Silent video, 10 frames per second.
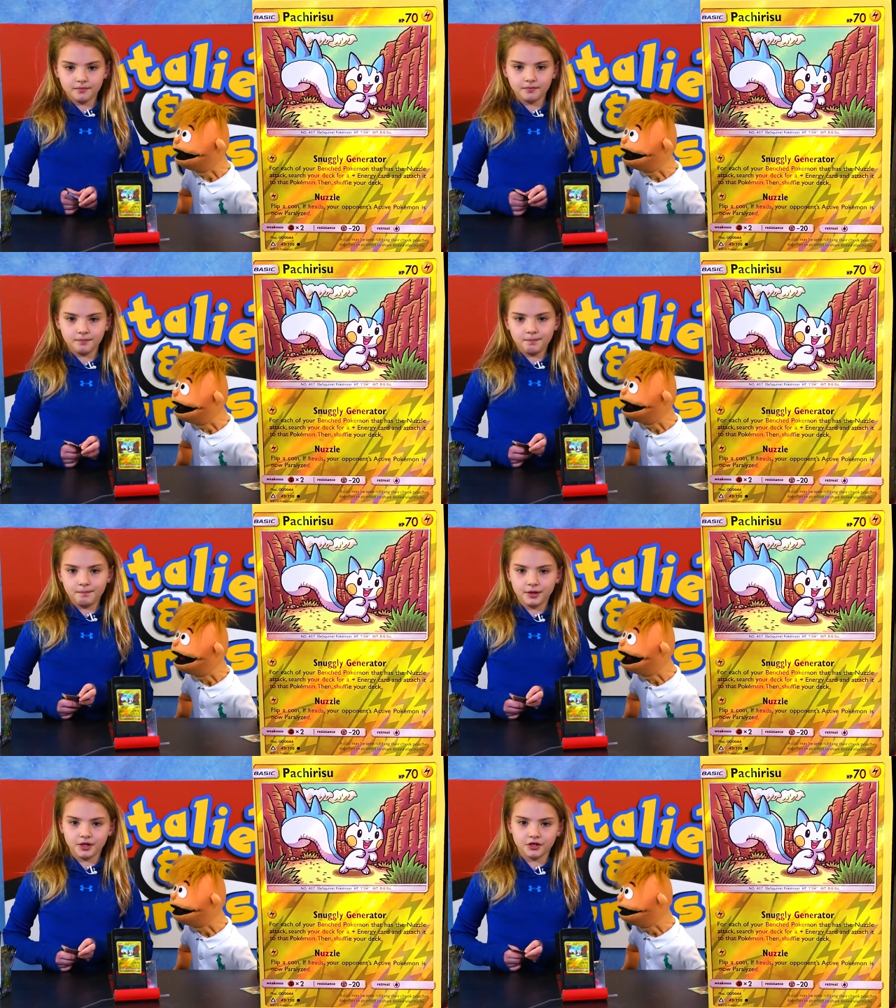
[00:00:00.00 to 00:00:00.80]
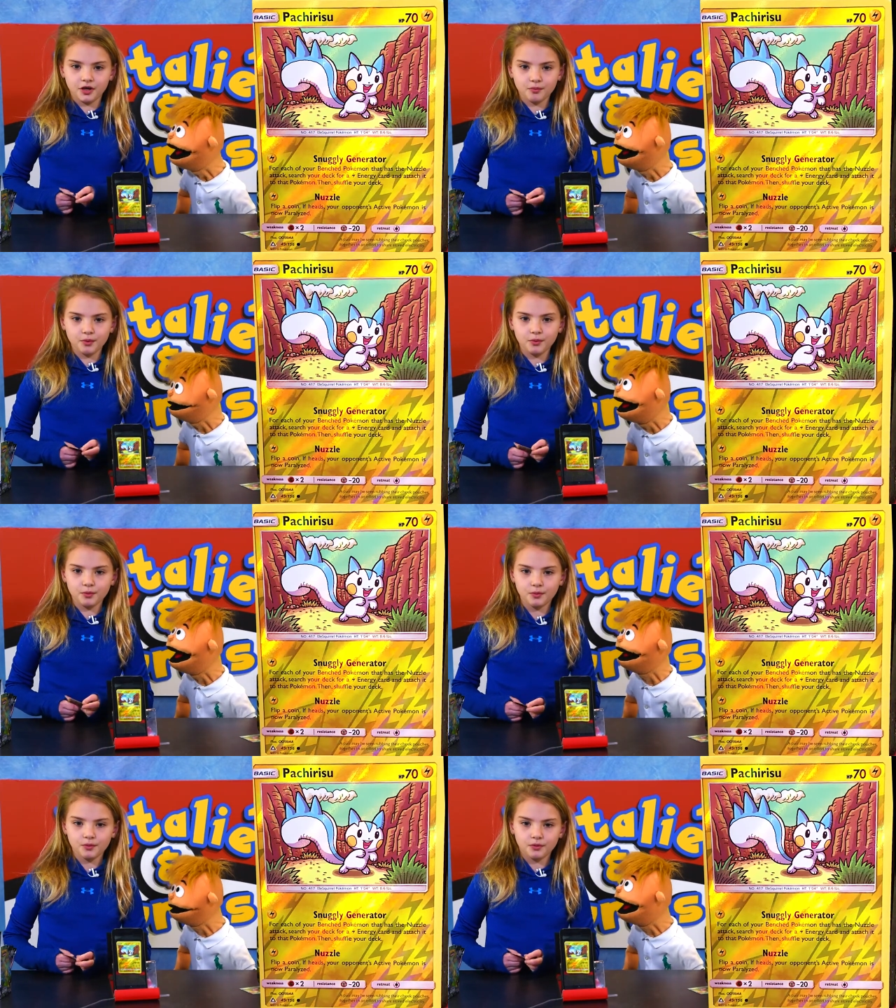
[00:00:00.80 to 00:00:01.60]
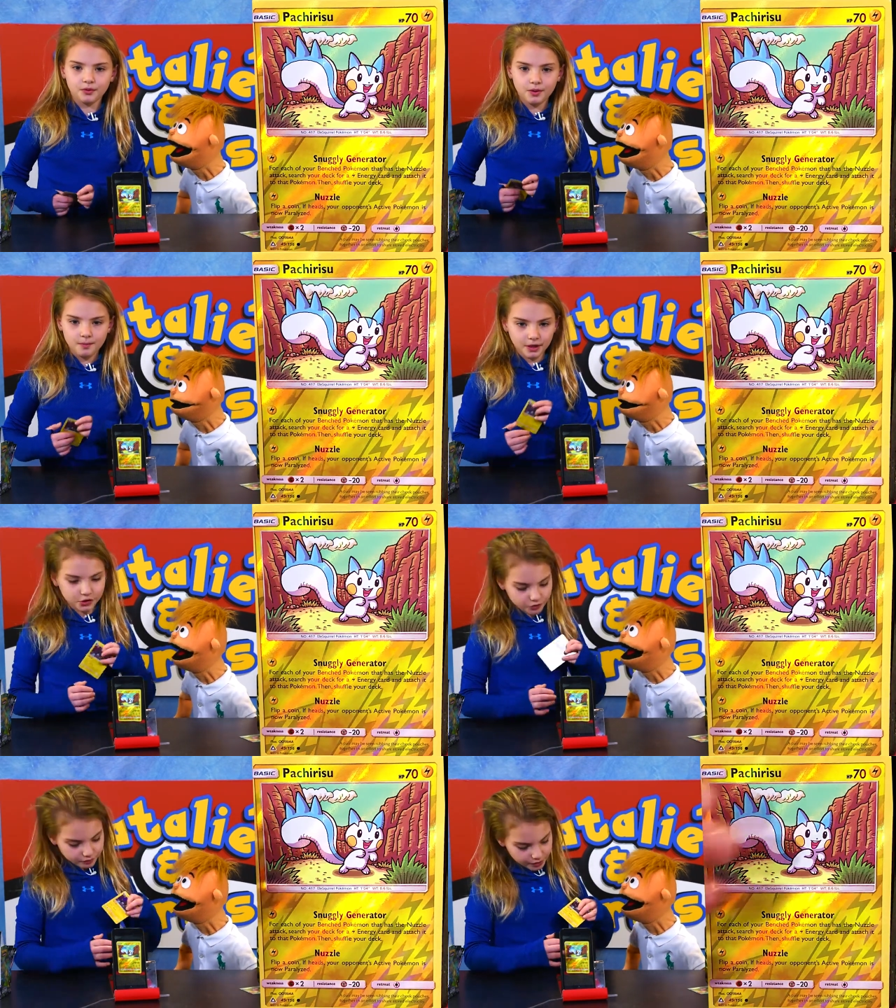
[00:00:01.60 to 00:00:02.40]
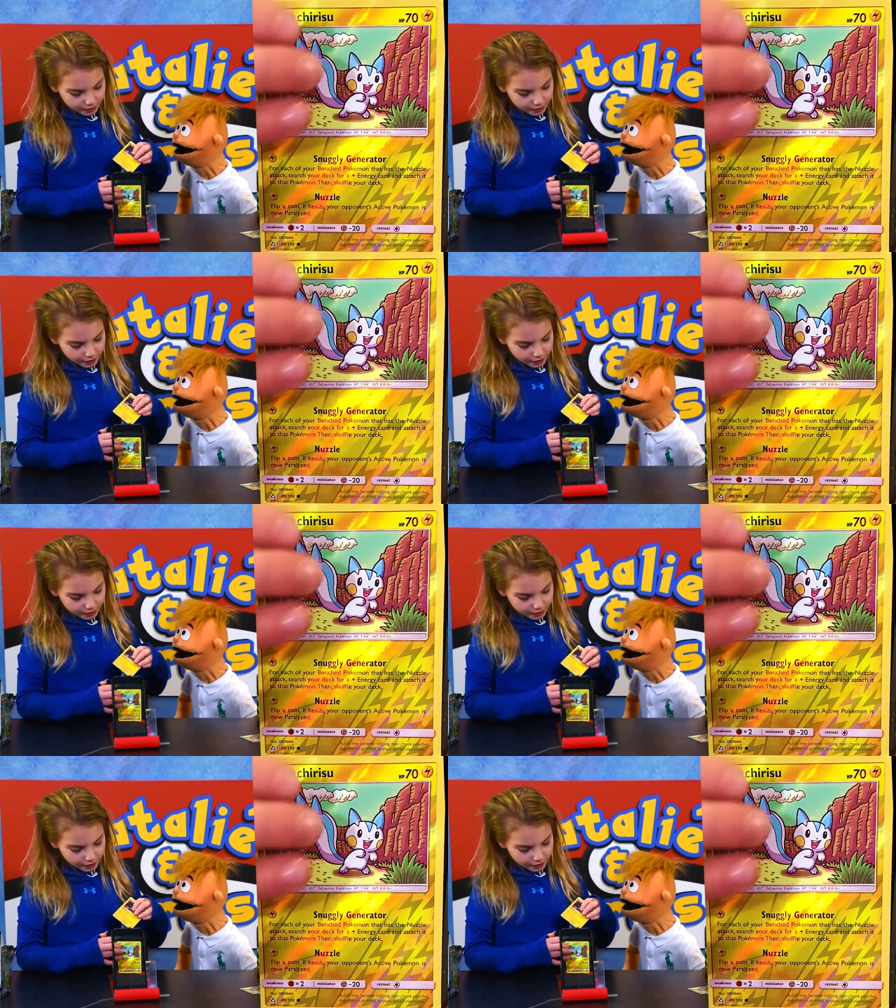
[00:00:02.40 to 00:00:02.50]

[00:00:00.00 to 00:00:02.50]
one to say. Pisharu? Pachirisu?